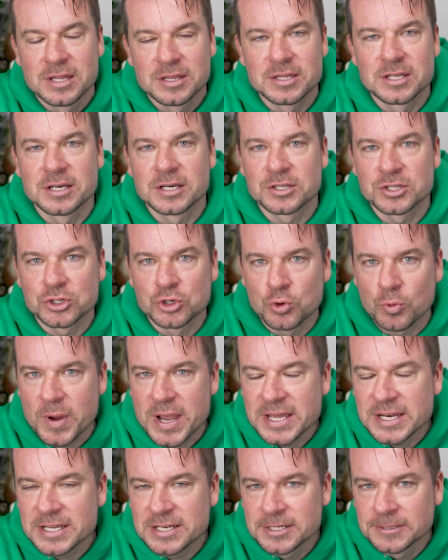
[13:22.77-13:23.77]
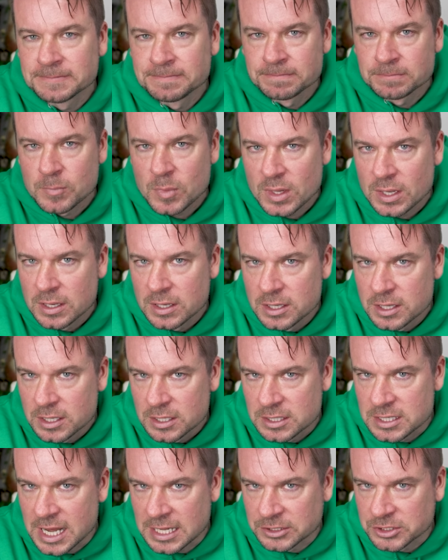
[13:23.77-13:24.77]
The grated
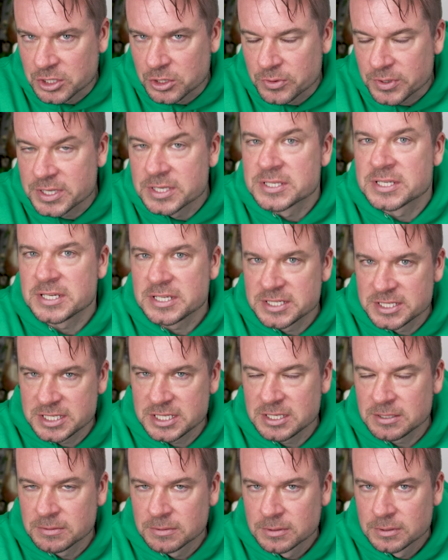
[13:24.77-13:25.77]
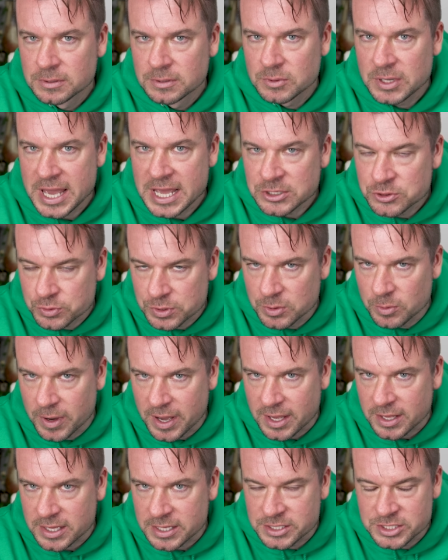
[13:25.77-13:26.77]
natto is an easy
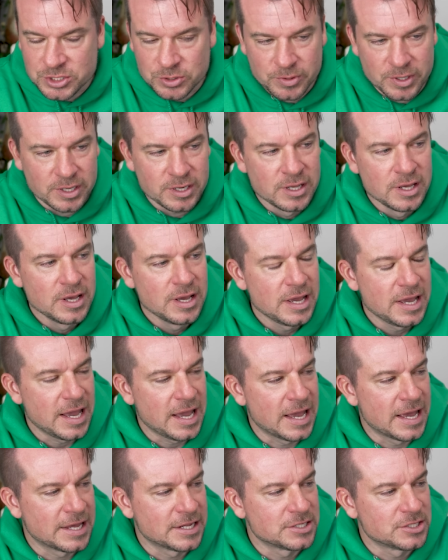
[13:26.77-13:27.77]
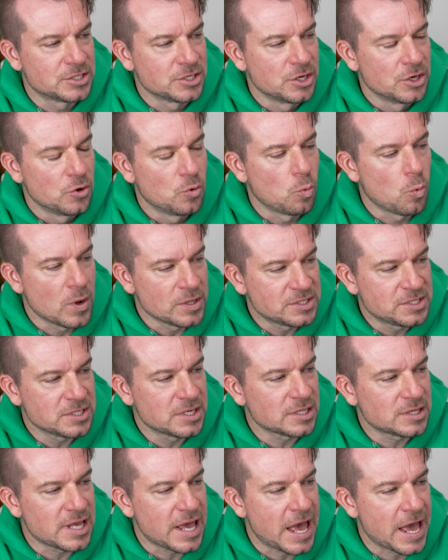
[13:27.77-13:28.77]
entryway into it, and once you
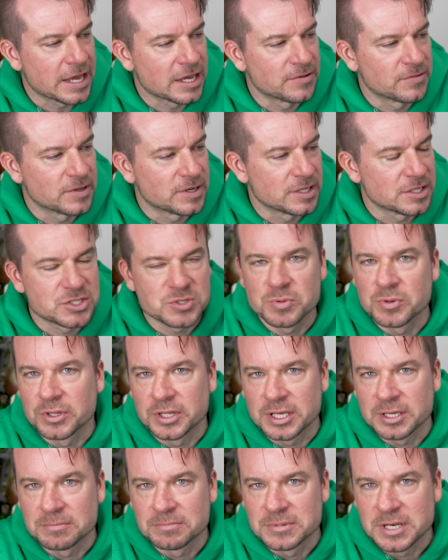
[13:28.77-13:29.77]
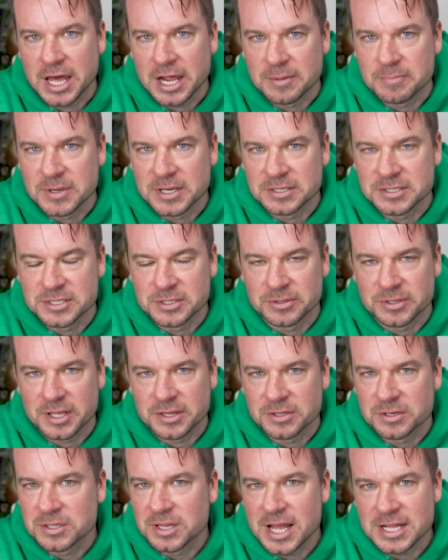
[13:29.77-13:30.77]
get the hang of it, it's really not a big deal
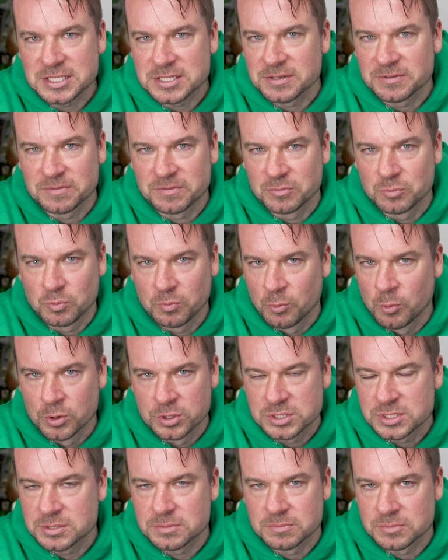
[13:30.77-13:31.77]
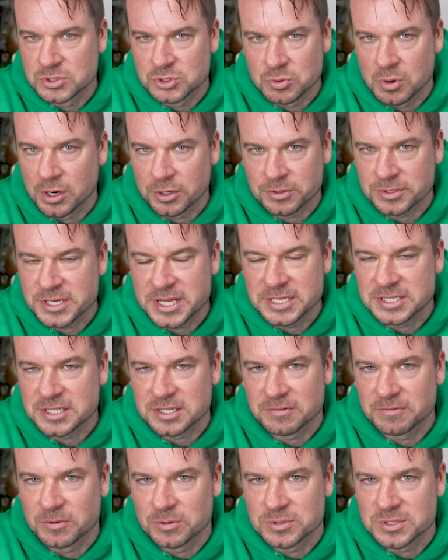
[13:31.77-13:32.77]
then. There are lots of worse, stronger
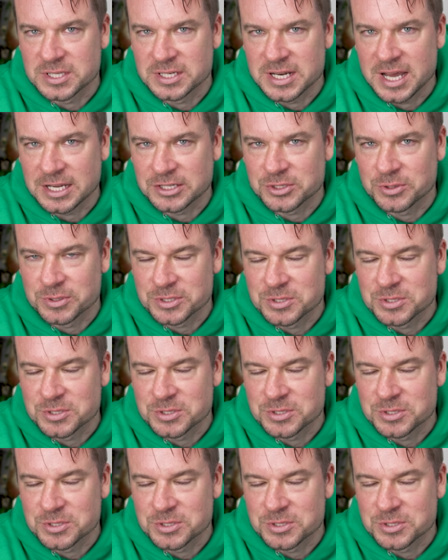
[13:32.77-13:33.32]
tasting foods than natto.